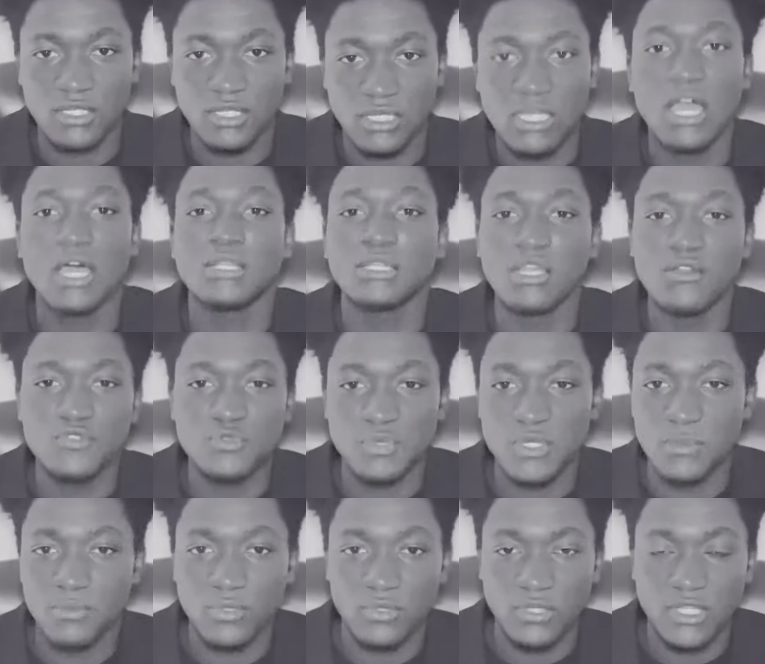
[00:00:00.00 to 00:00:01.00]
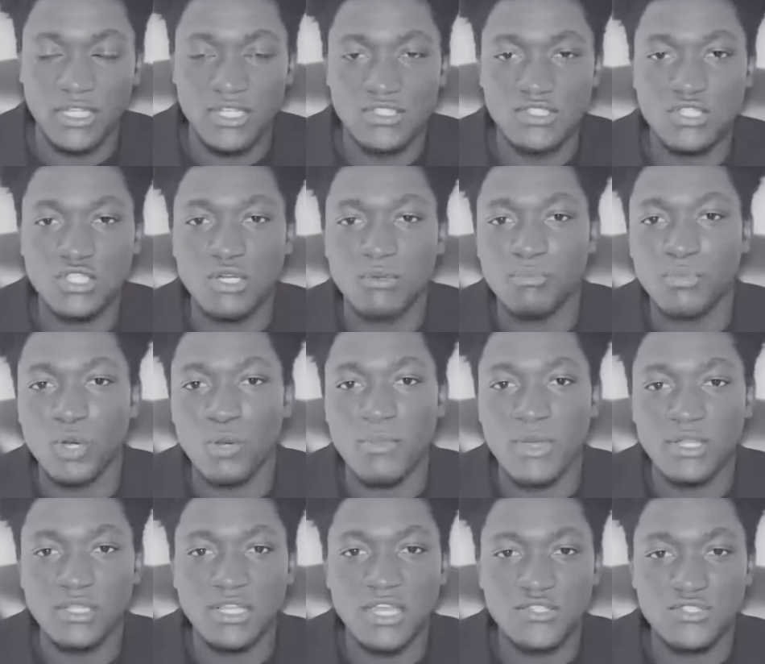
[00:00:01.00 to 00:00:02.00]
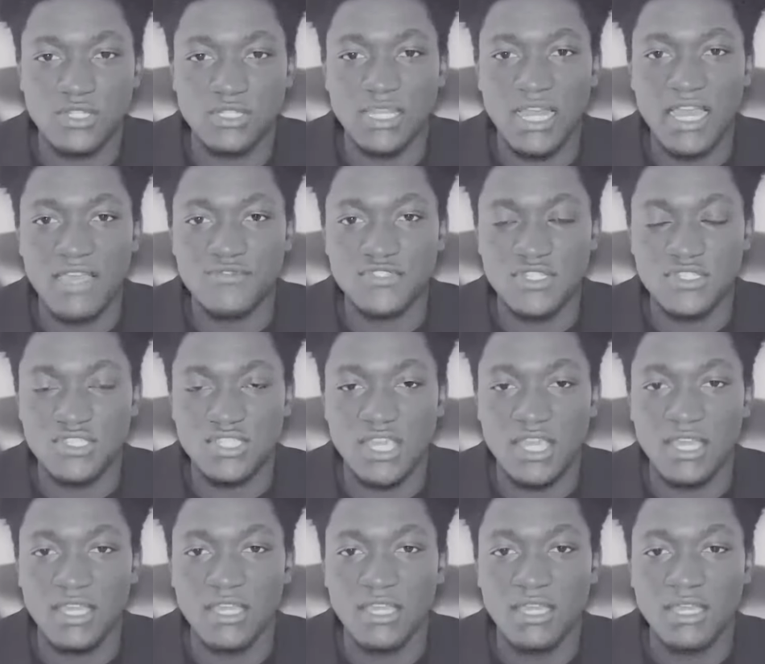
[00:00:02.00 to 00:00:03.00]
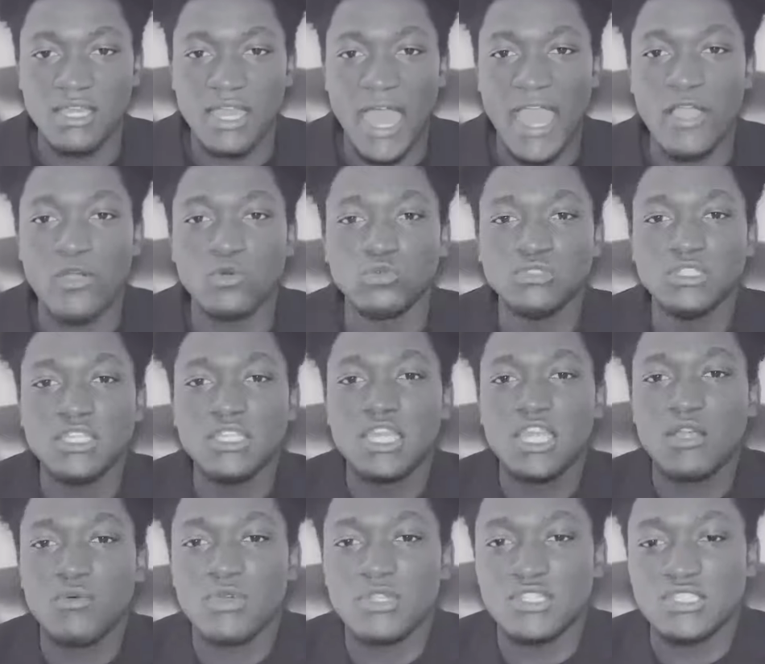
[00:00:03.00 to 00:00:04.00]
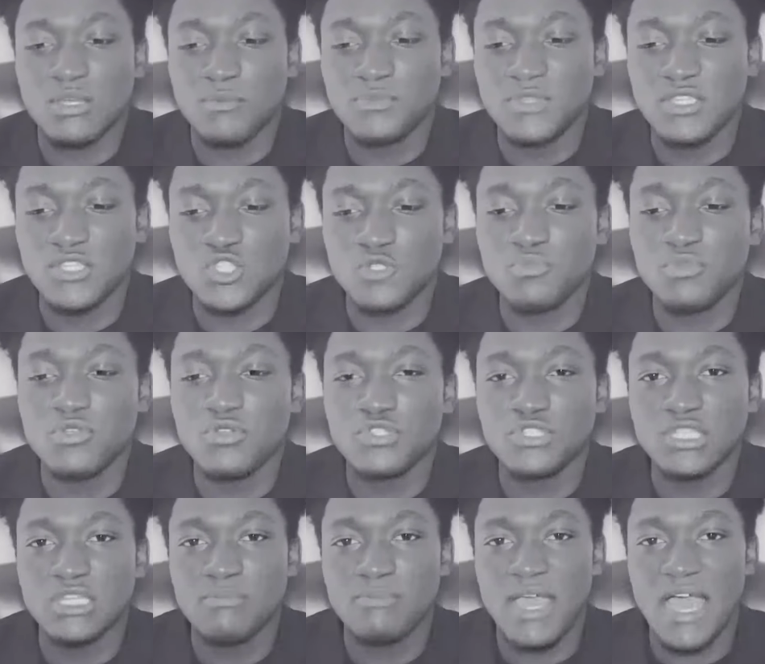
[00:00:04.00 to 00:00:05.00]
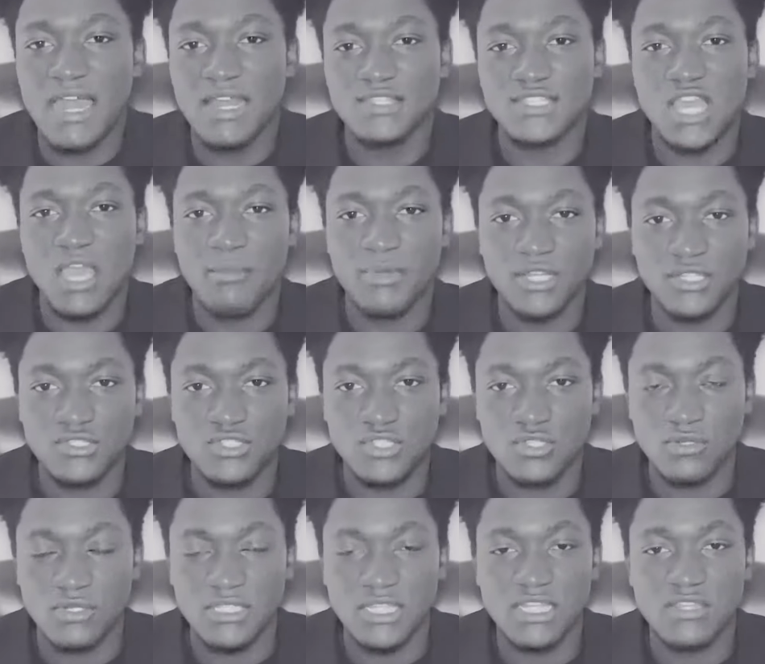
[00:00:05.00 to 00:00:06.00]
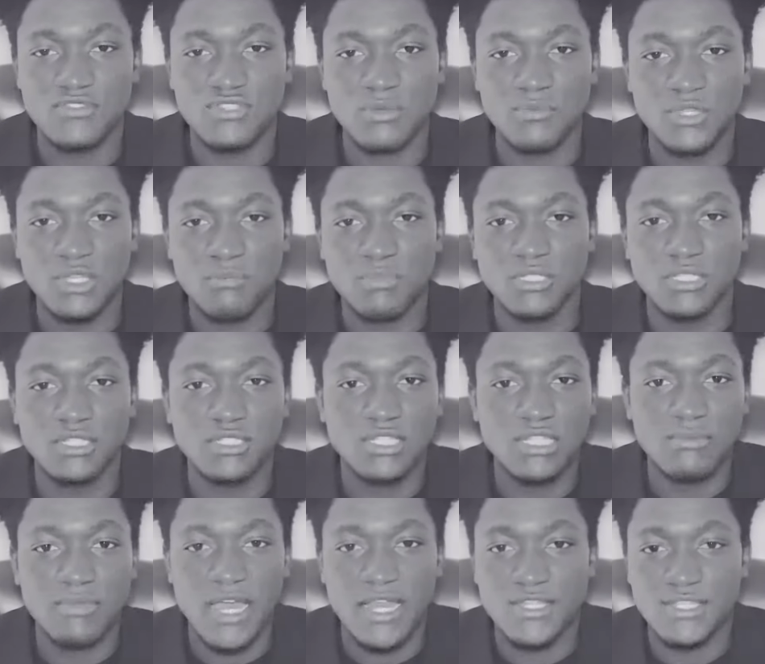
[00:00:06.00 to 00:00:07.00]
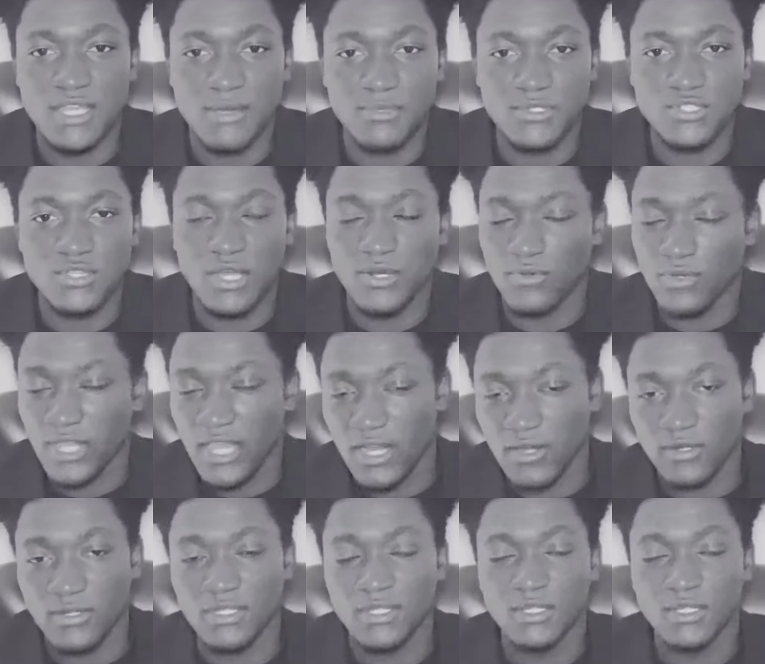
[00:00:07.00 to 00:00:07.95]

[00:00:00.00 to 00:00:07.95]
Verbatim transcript: God loves people. He doesn't compartmentalize our lives and say, I only care when something spiritually bad is happening to you. And then if something politically bad is happening to you, I don't care.